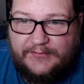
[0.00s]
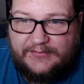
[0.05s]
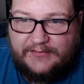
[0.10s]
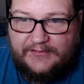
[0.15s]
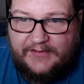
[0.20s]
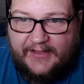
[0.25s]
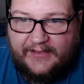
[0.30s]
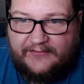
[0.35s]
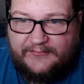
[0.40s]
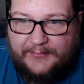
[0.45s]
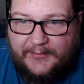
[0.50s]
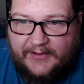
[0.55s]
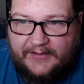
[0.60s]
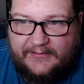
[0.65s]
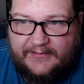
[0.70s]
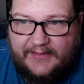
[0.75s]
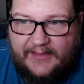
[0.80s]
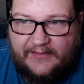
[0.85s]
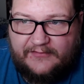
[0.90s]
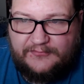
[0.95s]
with the next
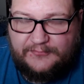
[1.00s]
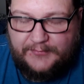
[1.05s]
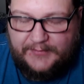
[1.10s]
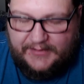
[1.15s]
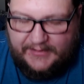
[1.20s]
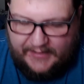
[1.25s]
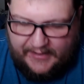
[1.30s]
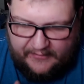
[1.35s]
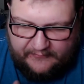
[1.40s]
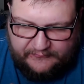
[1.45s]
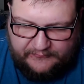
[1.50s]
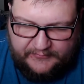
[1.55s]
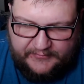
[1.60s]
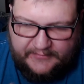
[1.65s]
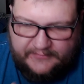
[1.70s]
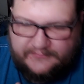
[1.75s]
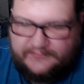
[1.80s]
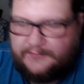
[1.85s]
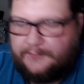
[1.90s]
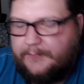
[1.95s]
podcast we can actually
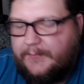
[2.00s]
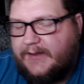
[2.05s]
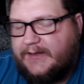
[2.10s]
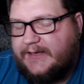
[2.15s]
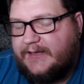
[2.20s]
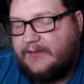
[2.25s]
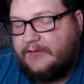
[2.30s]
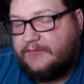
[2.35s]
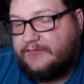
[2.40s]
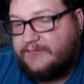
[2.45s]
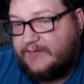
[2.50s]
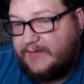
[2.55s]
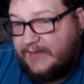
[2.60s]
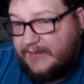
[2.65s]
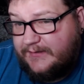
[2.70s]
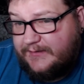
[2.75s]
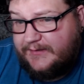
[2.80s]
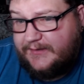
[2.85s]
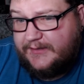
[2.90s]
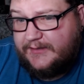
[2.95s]
get somebody else
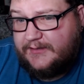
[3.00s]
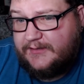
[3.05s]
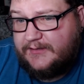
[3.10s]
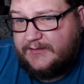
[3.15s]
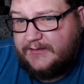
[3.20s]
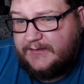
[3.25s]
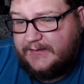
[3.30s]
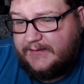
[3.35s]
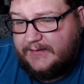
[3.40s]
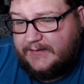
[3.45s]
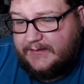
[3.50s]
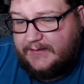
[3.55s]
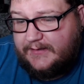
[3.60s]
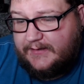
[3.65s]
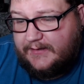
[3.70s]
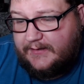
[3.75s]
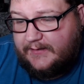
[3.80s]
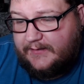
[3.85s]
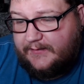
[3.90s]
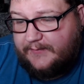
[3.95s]
in here.
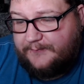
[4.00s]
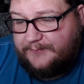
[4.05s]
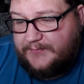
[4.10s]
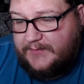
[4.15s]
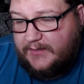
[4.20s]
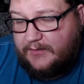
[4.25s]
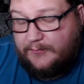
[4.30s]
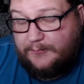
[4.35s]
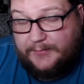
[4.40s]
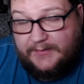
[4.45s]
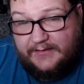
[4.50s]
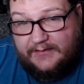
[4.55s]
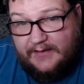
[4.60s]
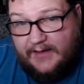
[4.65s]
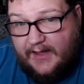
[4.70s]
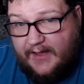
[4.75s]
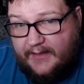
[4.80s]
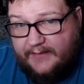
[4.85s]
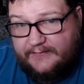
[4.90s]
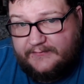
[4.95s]
Um, it'd be
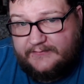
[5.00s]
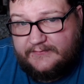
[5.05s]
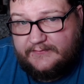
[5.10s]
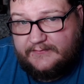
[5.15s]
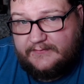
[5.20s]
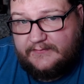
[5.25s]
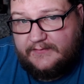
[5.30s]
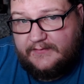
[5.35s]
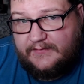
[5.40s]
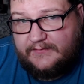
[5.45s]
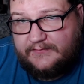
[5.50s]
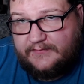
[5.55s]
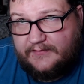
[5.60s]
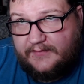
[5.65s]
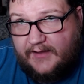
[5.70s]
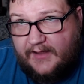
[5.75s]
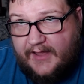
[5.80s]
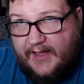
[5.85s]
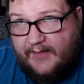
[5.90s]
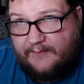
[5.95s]
nice to
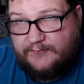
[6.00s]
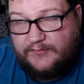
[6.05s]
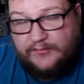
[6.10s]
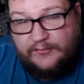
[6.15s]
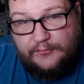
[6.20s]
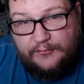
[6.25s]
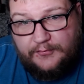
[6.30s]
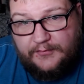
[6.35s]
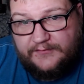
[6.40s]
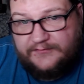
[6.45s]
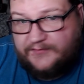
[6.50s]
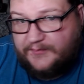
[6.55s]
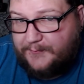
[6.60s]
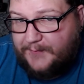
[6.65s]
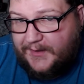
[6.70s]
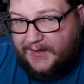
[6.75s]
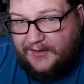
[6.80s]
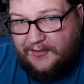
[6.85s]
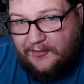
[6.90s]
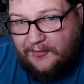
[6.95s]
not have to do this
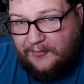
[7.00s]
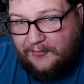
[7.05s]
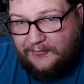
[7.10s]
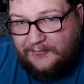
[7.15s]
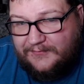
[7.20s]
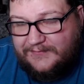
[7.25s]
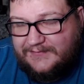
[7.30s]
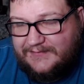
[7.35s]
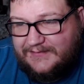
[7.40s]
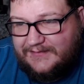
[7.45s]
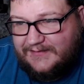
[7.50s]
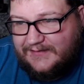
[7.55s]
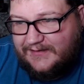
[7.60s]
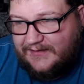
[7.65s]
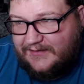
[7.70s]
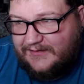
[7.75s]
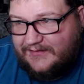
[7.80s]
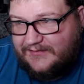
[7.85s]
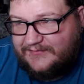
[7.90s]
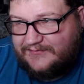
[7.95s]
on my own.
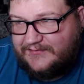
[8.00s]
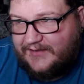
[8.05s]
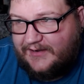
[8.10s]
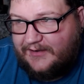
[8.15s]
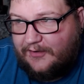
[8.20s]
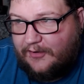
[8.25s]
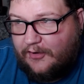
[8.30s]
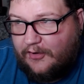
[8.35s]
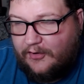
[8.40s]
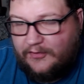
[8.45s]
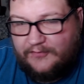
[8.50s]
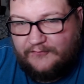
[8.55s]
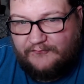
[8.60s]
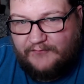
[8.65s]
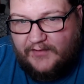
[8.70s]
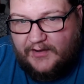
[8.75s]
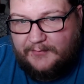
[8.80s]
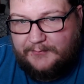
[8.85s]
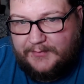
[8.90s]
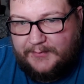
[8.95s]
Uh, it's kind of hard to
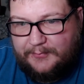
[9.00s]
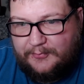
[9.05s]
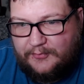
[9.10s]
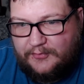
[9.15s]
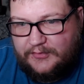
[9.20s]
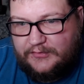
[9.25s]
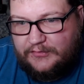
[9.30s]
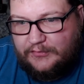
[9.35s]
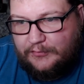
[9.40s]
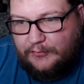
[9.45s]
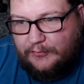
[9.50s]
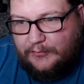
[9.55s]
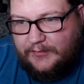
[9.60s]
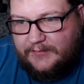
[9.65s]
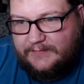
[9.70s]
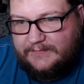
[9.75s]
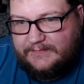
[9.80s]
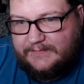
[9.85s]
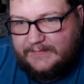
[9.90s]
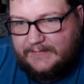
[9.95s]
find people to do
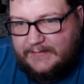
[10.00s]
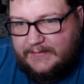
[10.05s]
it